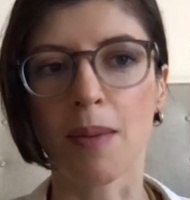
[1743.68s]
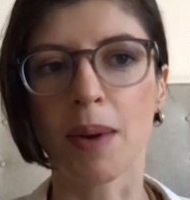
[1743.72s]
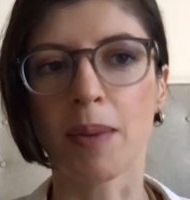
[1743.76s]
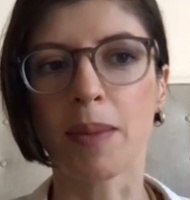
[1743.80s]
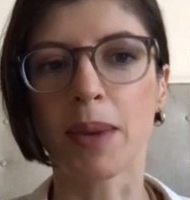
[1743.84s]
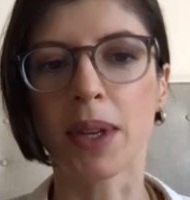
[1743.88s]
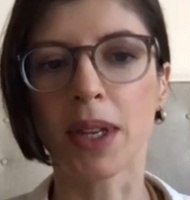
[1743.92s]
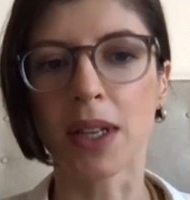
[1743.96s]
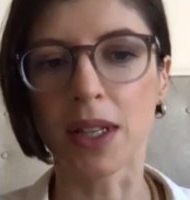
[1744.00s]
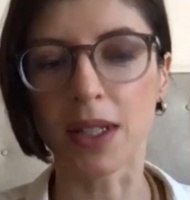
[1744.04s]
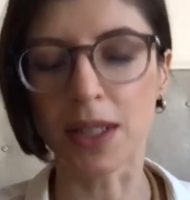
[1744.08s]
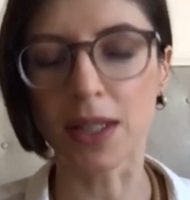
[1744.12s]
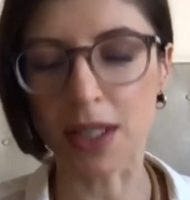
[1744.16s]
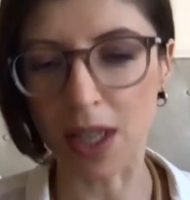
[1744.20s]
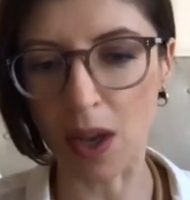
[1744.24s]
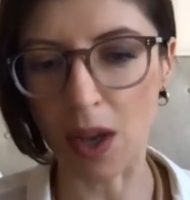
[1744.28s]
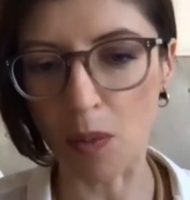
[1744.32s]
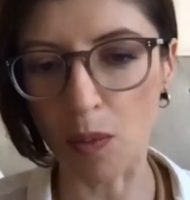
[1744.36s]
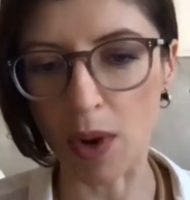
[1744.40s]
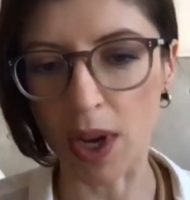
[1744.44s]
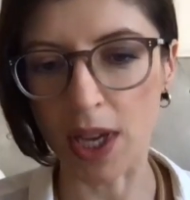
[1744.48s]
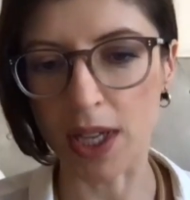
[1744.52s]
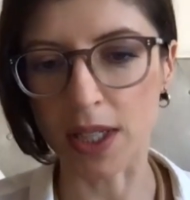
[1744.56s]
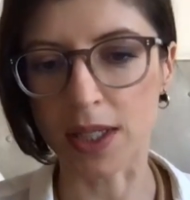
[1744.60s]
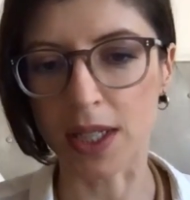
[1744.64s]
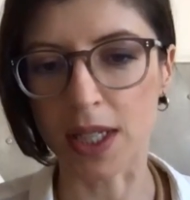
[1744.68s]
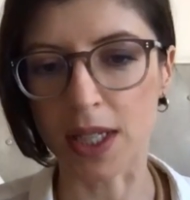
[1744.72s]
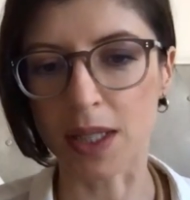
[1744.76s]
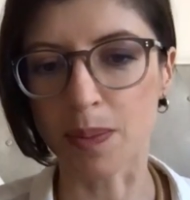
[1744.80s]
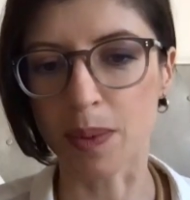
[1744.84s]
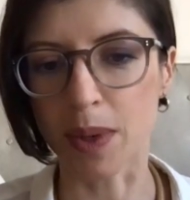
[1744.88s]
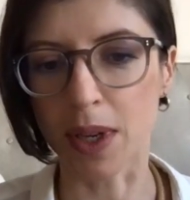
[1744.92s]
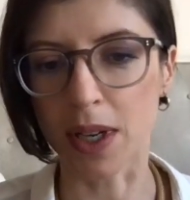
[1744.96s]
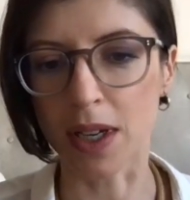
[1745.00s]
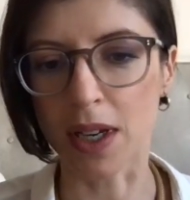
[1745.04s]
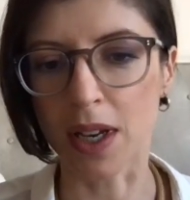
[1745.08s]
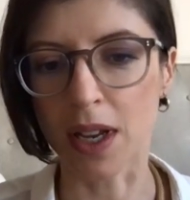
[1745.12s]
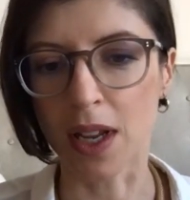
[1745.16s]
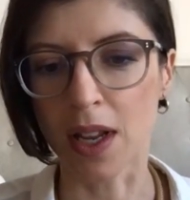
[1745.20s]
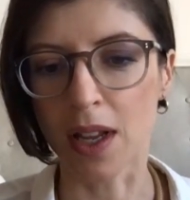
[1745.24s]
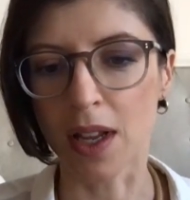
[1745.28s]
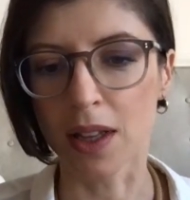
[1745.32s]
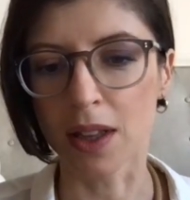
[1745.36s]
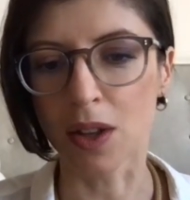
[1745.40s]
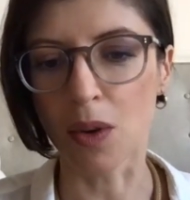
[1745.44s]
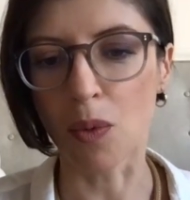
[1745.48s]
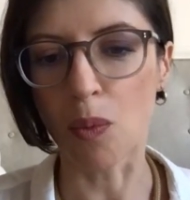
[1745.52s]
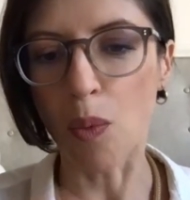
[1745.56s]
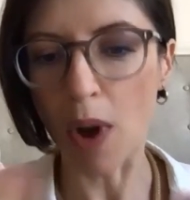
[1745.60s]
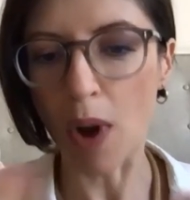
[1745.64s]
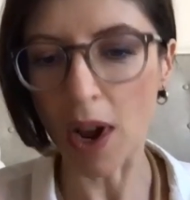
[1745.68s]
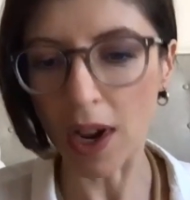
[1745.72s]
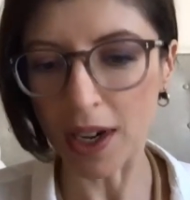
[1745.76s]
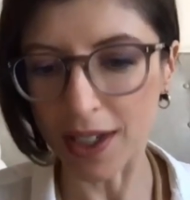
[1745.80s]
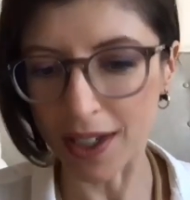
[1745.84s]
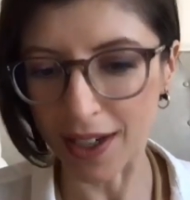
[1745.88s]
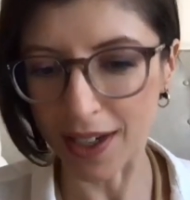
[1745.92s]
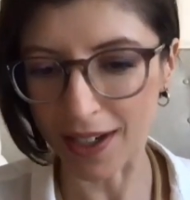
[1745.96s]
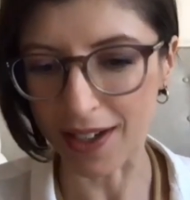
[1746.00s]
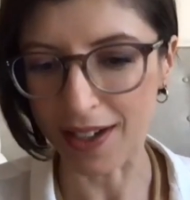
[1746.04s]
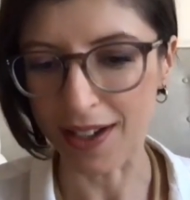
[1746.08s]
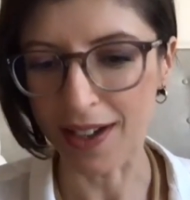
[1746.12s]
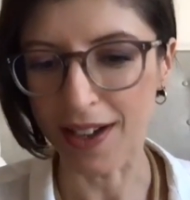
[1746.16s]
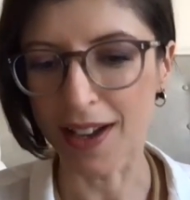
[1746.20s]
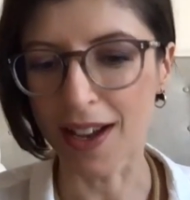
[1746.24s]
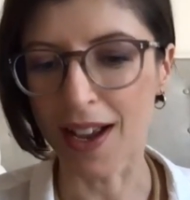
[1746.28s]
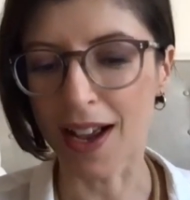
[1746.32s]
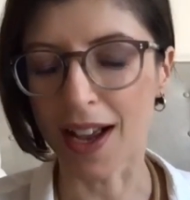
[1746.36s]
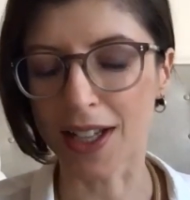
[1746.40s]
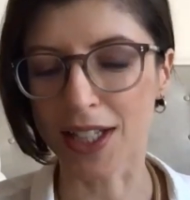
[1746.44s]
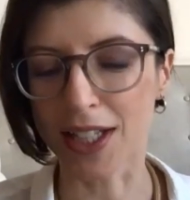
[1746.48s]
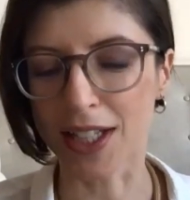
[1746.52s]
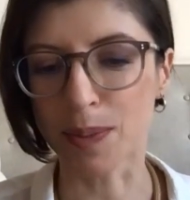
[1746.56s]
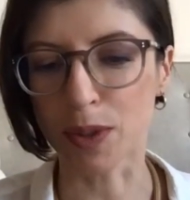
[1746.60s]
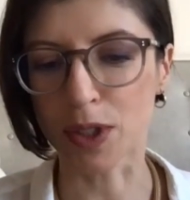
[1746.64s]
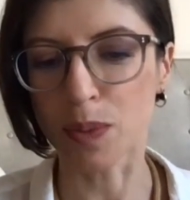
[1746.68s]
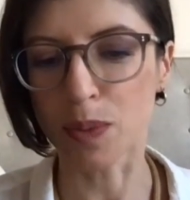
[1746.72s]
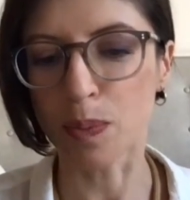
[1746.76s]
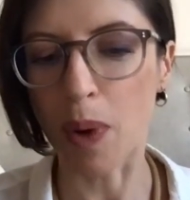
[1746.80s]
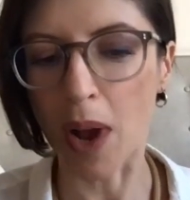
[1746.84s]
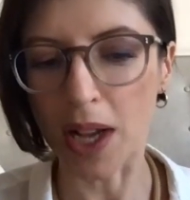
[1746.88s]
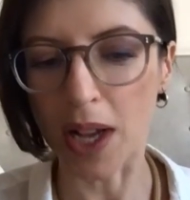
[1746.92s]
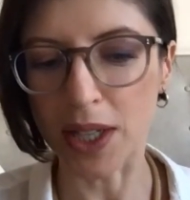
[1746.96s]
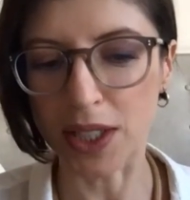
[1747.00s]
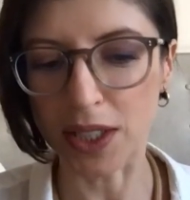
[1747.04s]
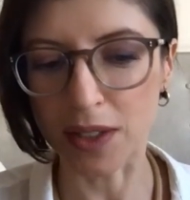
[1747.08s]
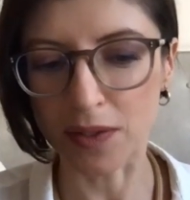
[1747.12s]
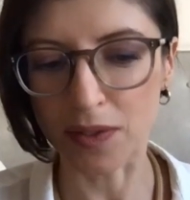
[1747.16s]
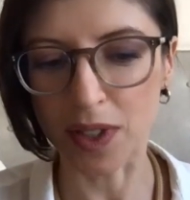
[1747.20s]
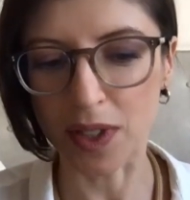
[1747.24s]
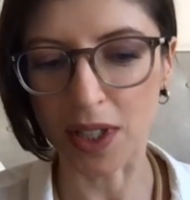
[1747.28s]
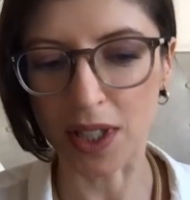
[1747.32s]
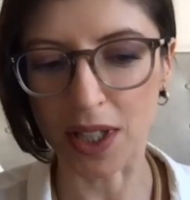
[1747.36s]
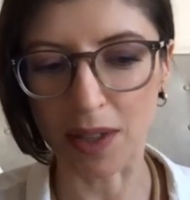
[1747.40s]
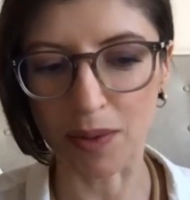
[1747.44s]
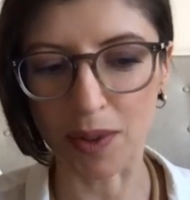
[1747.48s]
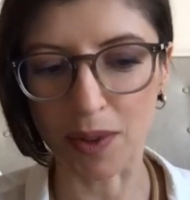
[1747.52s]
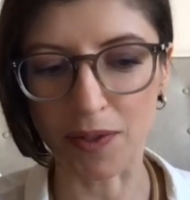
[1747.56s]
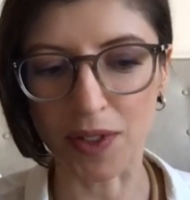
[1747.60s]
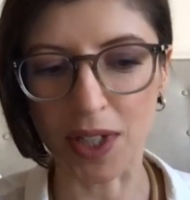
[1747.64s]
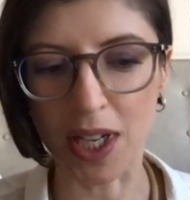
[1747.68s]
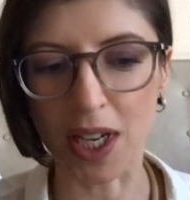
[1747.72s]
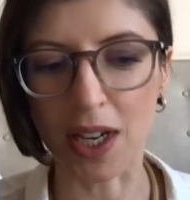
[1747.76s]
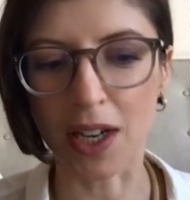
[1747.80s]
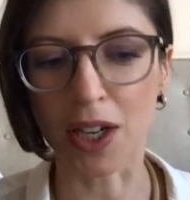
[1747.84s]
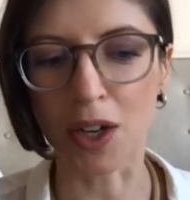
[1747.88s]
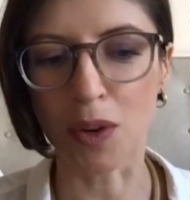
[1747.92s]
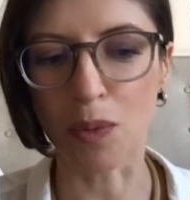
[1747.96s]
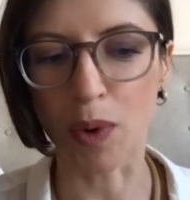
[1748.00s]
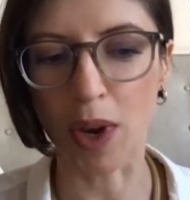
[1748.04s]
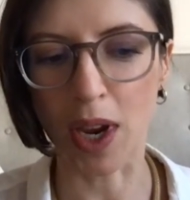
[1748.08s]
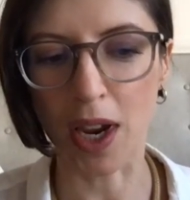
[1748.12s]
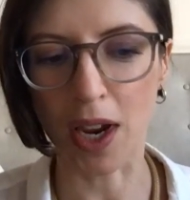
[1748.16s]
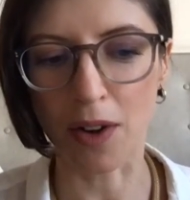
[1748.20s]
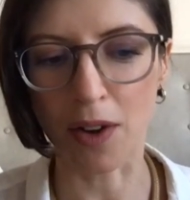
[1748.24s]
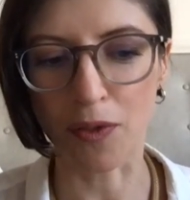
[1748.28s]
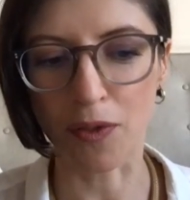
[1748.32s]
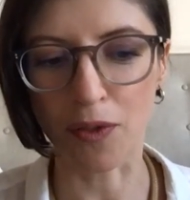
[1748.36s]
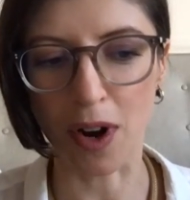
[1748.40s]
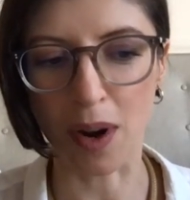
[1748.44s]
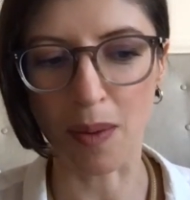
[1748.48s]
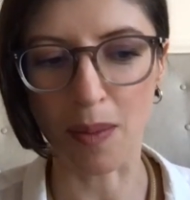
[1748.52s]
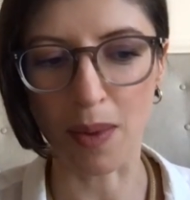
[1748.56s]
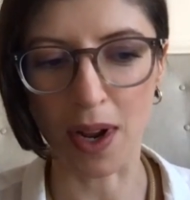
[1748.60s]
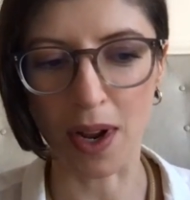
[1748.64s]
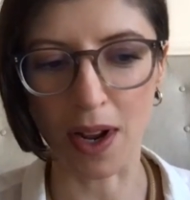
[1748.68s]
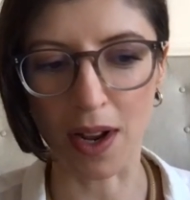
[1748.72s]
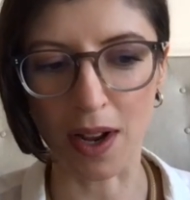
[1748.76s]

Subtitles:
mean, in some ways, that's been the one, I suppose, positive thing that we've taken away from